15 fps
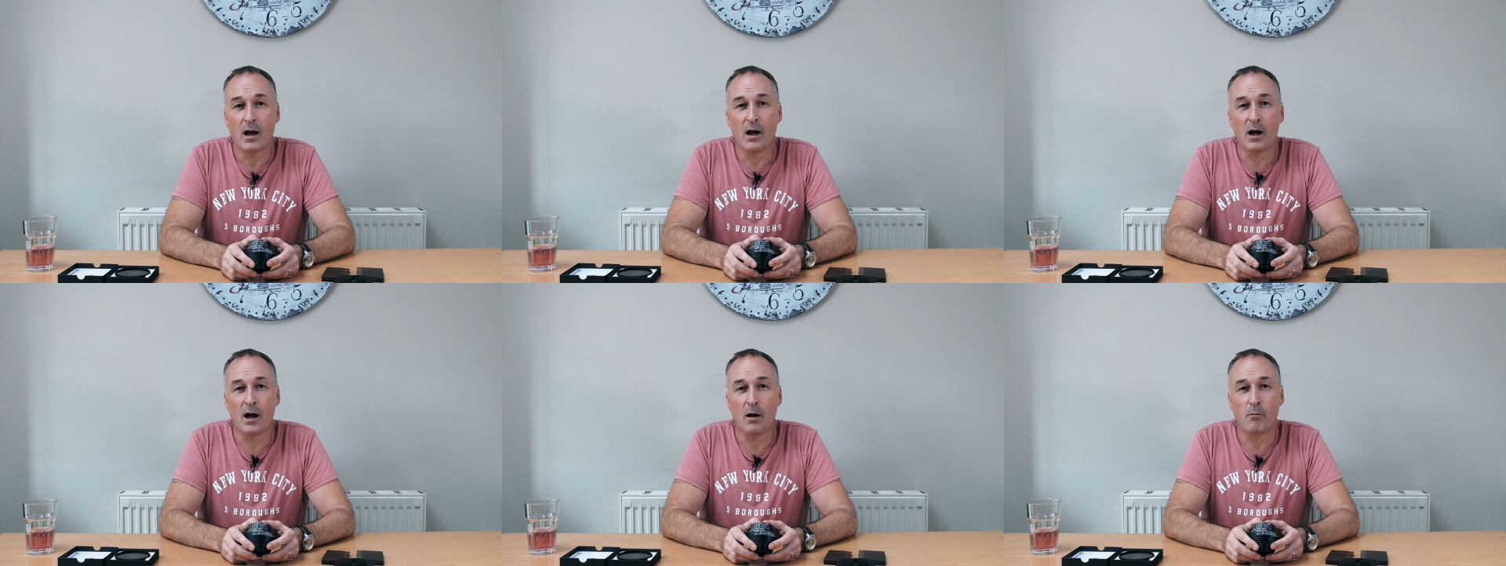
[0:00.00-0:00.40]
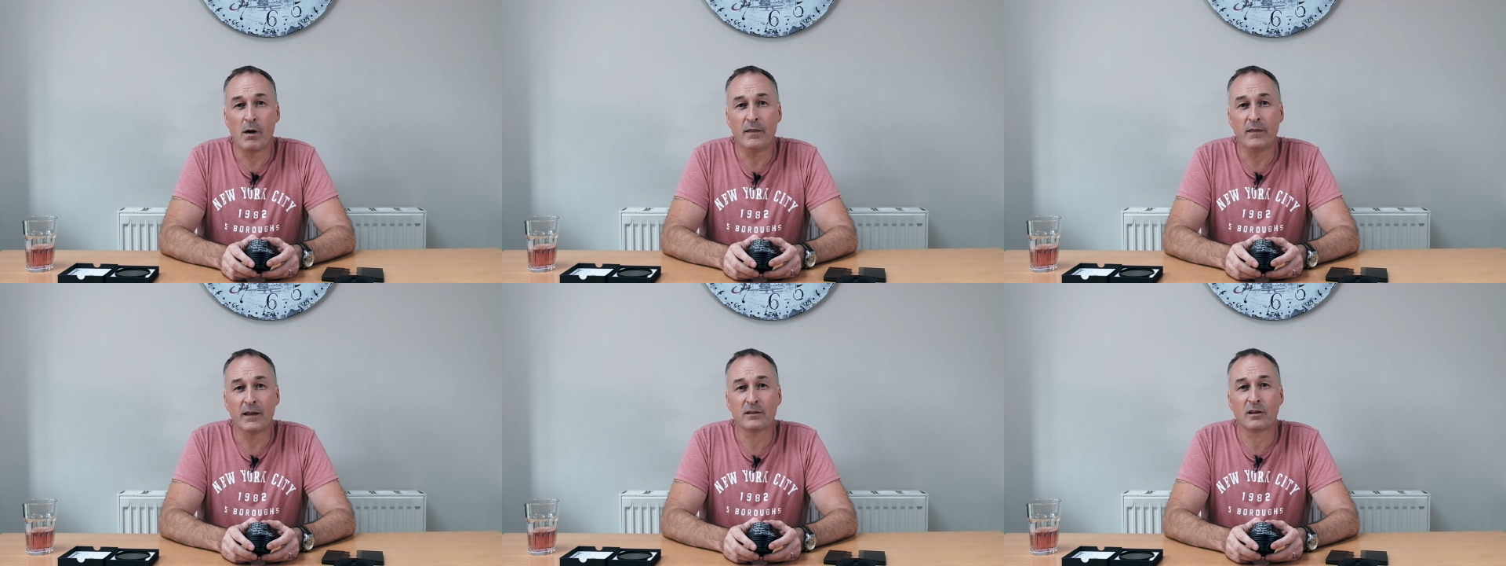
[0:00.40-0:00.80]

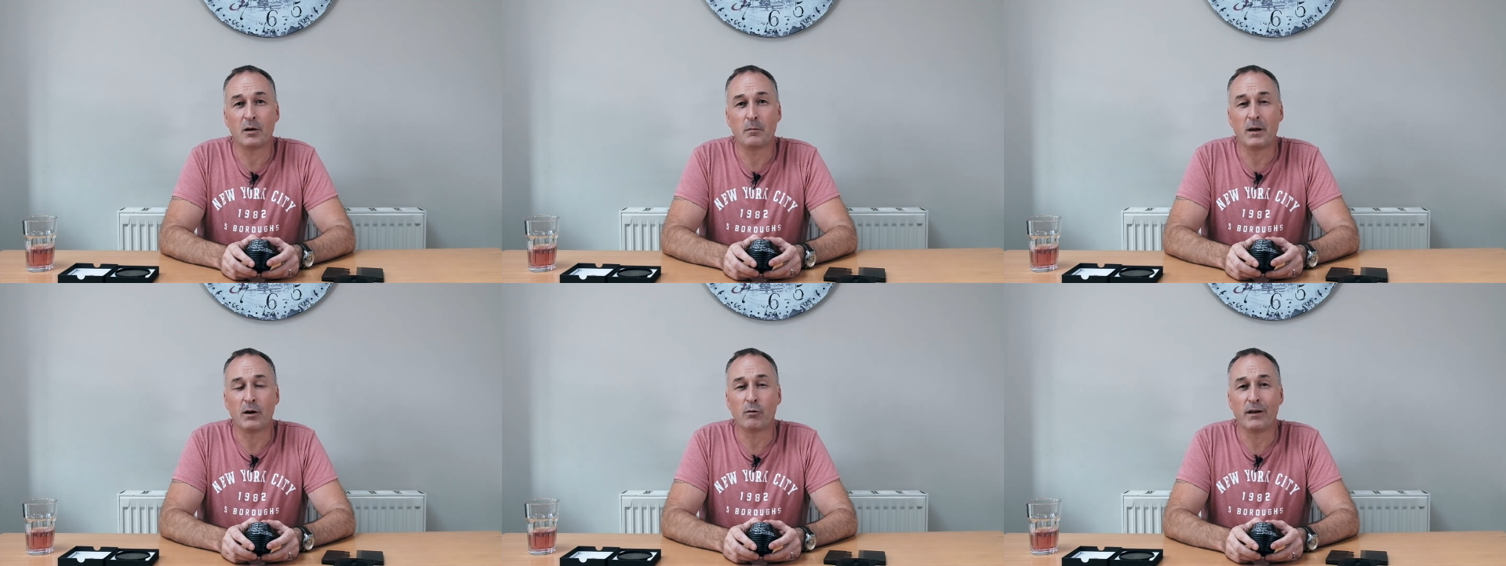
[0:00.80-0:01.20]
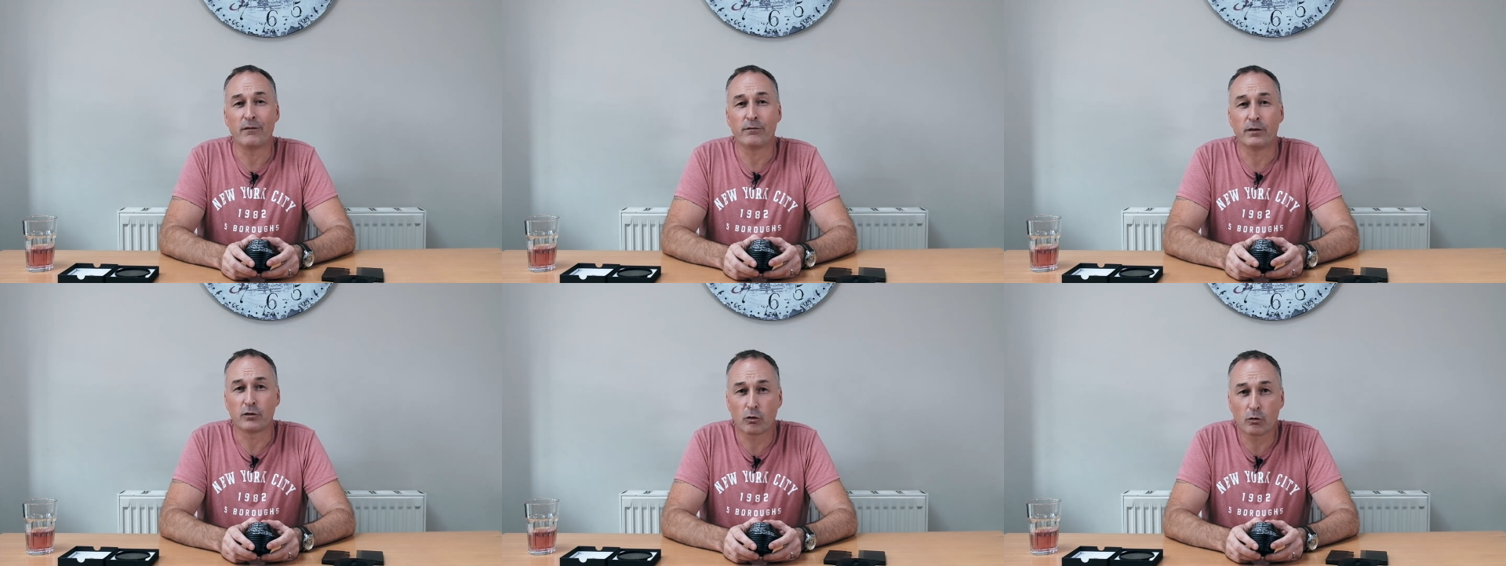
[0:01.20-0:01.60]
And that's going to be
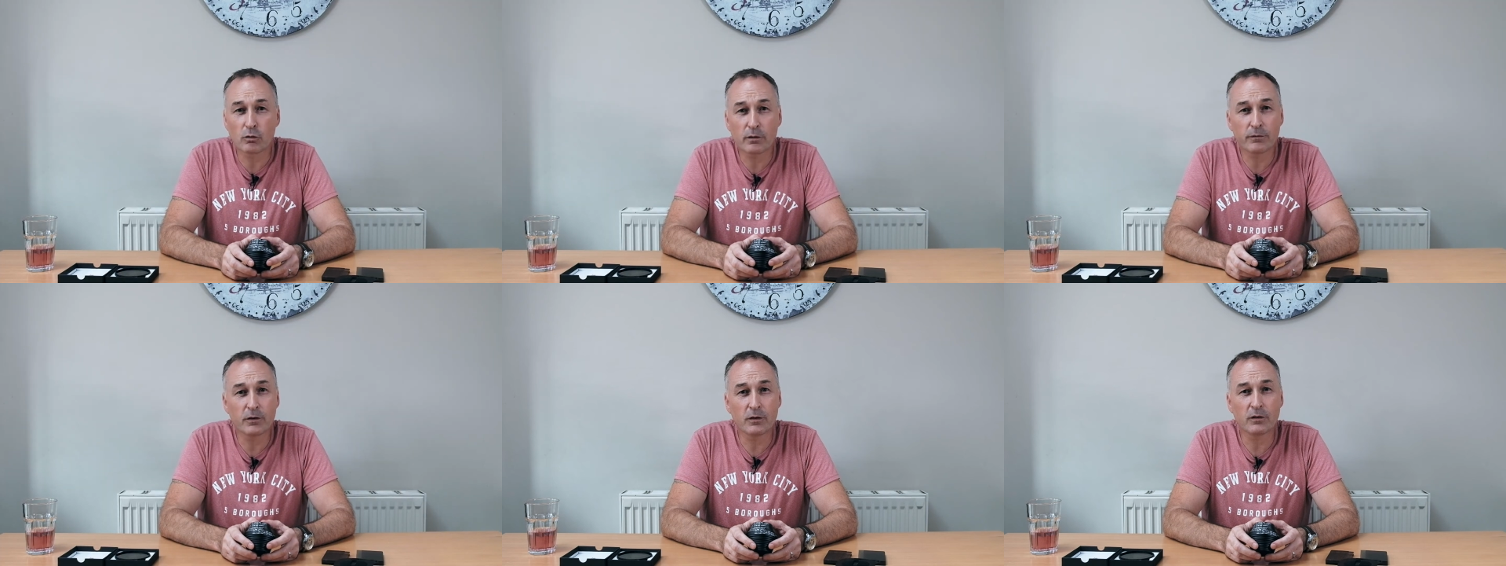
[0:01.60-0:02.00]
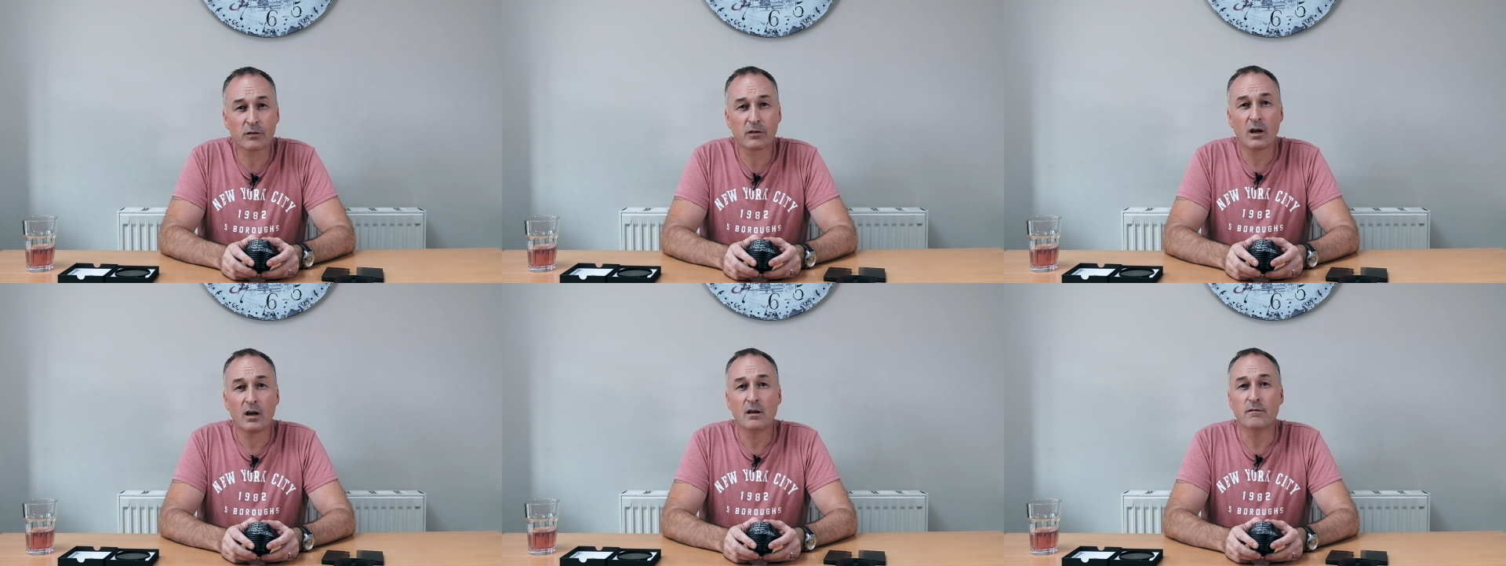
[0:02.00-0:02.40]
great
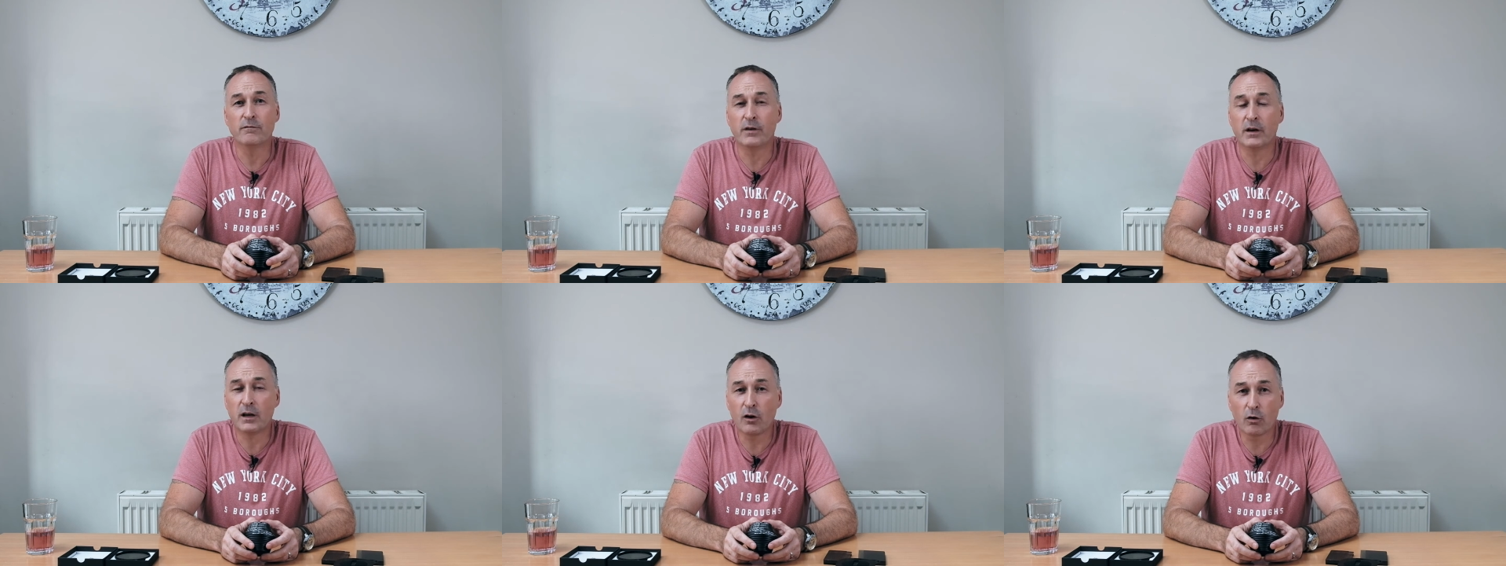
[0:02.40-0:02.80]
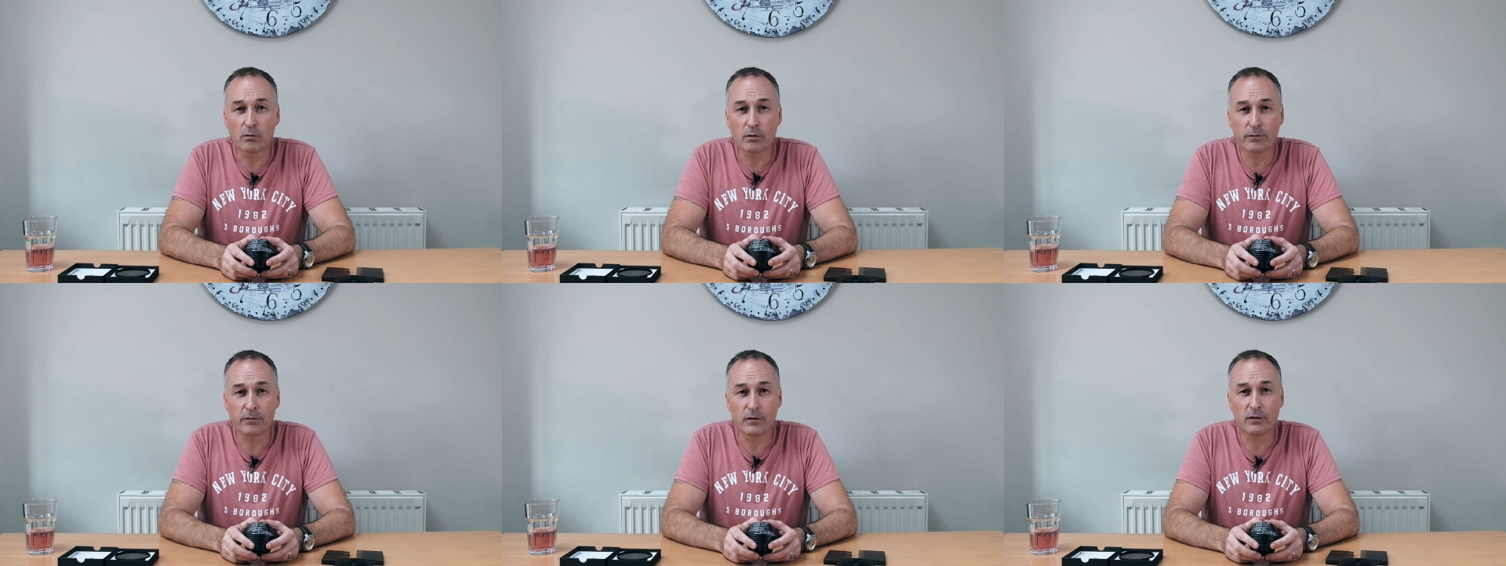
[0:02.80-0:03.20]
photographers,
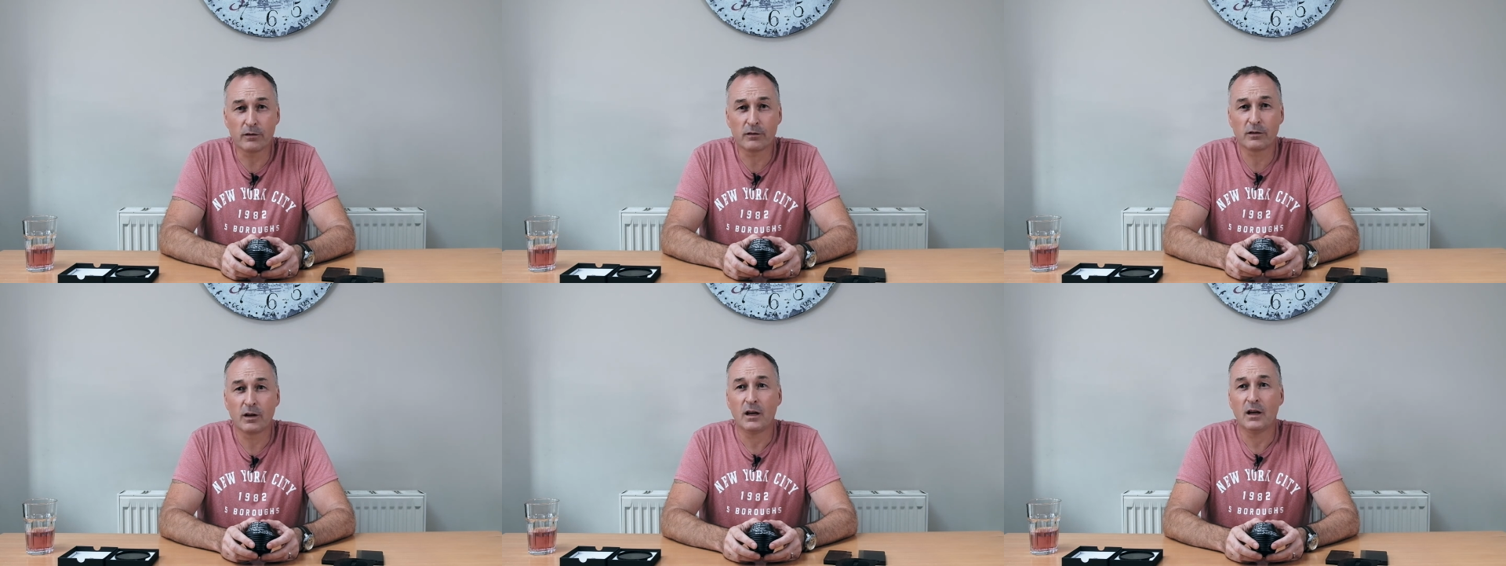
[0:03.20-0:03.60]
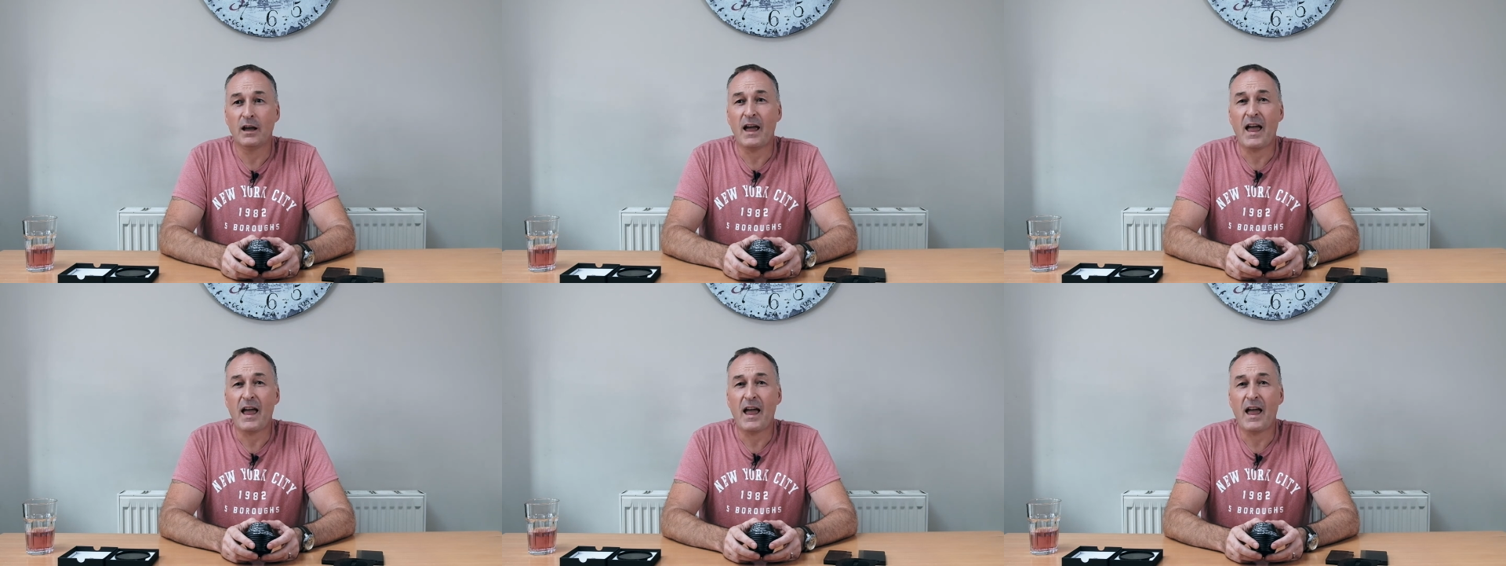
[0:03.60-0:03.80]
videographers,